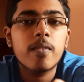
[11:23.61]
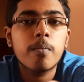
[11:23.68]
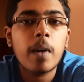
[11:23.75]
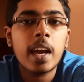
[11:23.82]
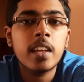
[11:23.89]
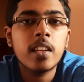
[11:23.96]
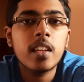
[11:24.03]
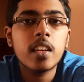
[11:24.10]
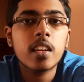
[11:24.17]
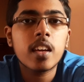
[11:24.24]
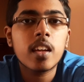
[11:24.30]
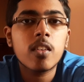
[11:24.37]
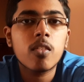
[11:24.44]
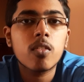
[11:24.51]

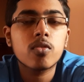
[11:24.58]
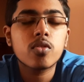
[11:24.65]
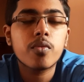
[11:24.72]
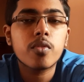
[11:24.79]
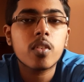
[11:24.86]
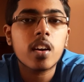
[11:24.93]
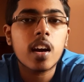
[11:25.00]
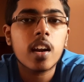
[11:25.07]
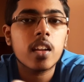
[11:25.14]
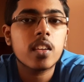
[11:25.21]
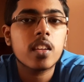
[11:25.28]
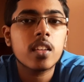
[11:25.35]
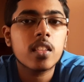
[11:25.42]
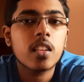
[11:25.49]
binding and also for
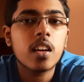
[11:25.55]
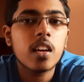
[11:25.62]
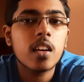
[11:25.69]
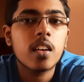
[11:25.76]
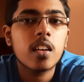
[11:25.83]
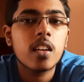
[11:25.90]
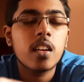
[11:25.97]
connecting the